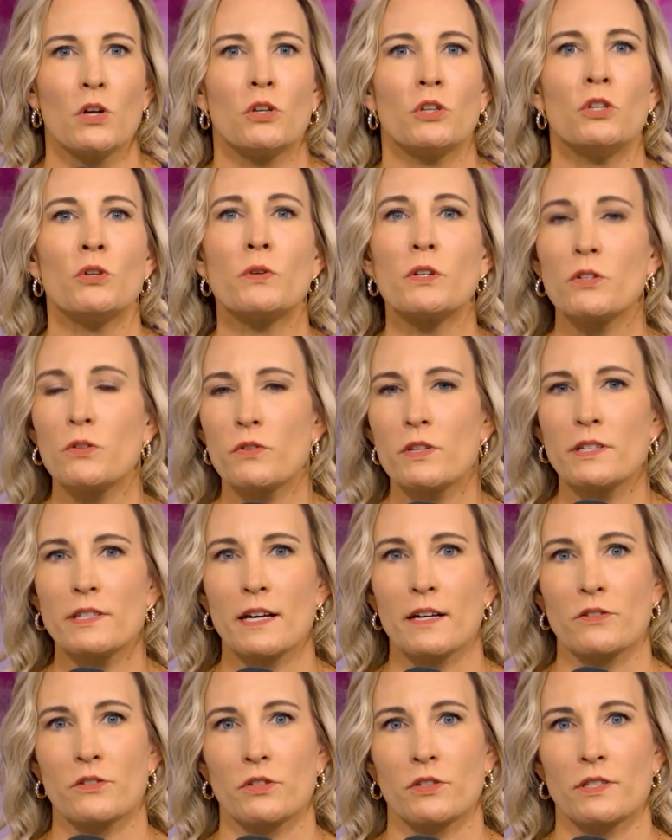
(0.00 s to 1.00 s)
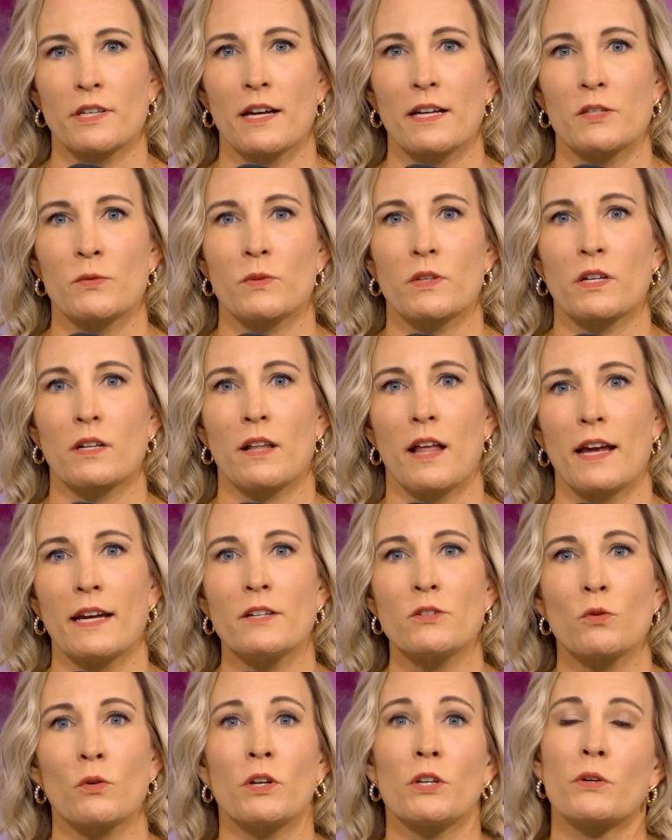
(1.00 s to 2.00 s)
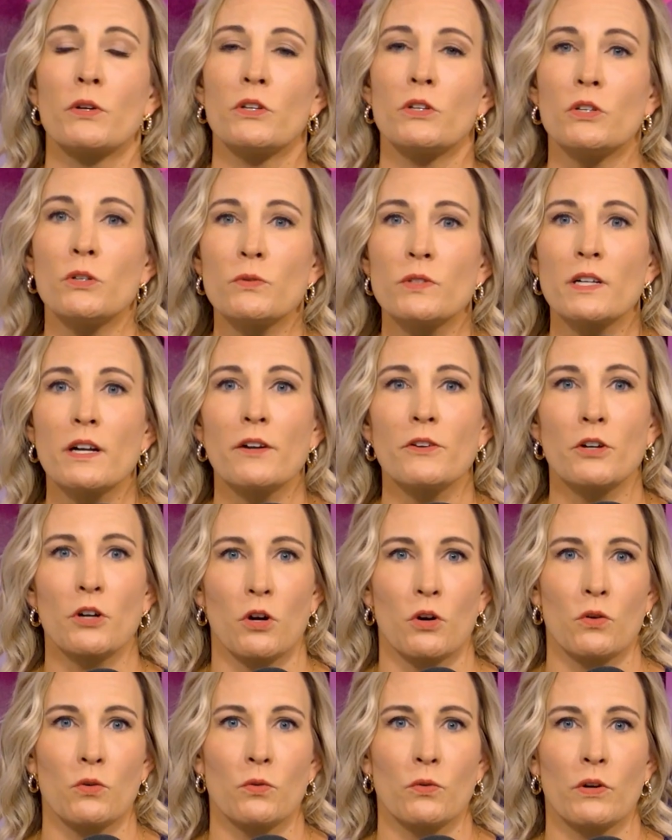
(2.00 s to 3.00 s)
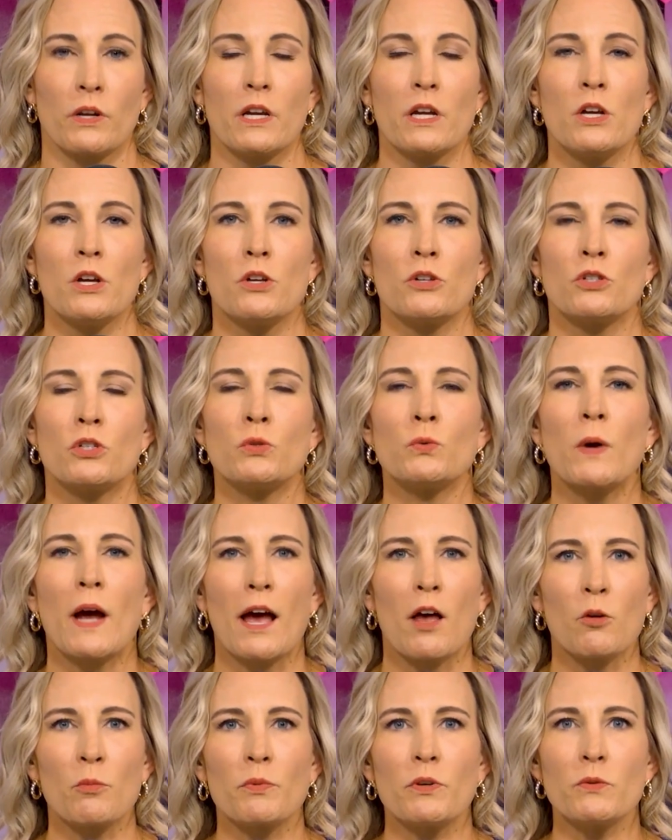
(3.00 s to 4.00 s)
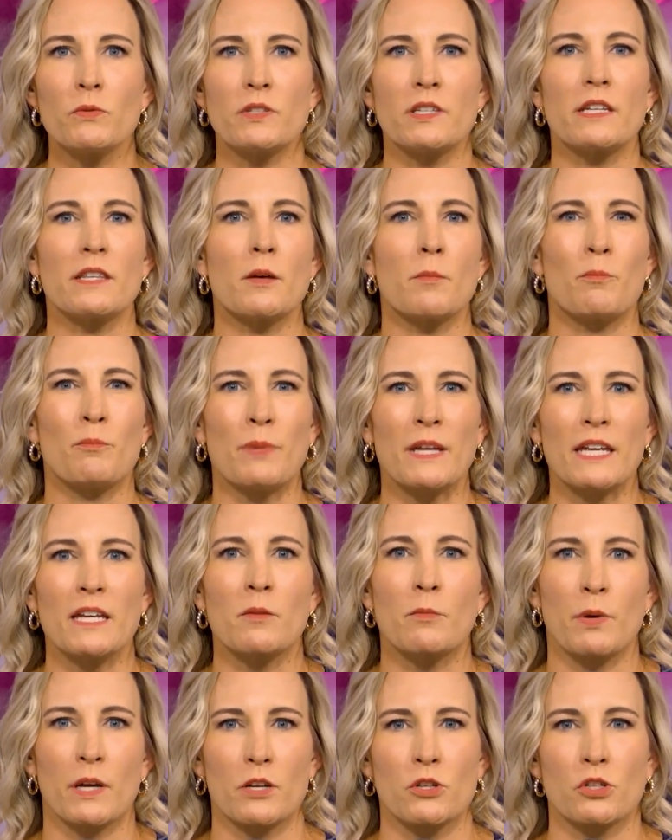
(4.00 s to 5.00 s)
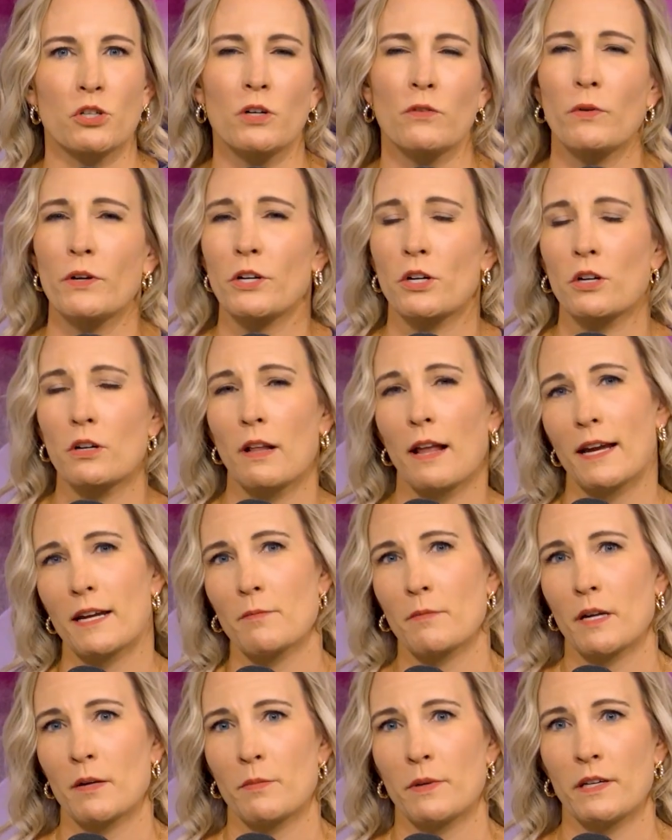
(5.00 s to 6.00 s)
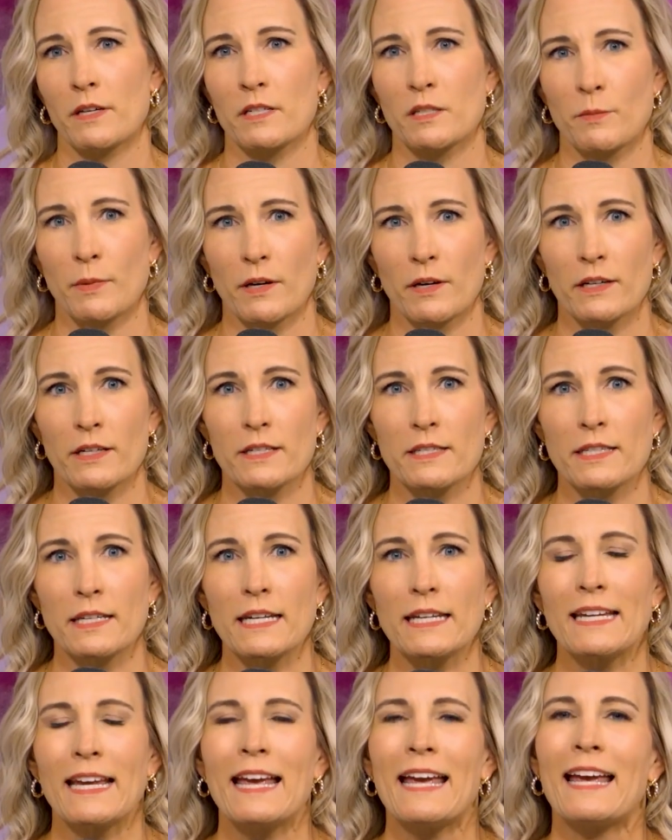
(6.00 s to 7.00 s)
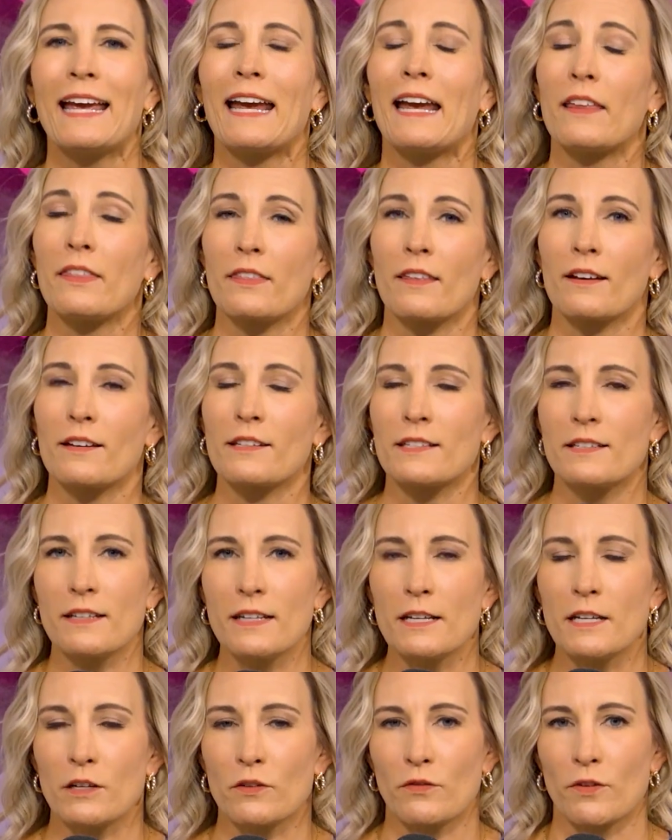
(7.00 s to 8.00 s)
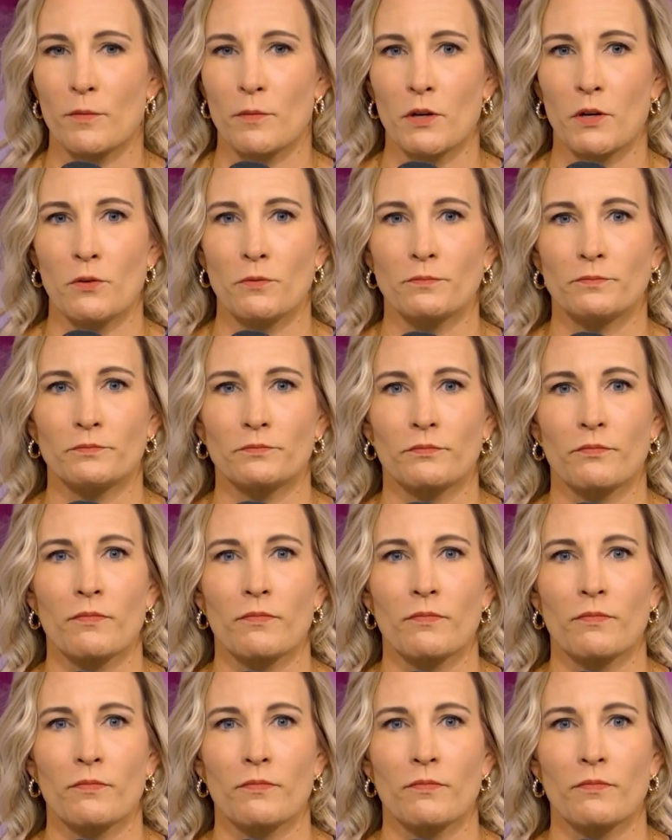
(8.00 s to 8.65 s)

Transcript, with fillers: You can do this exercise with a client, or you can use it on your own to help you see the big picture of what your client might be experiencing and thus needing from you.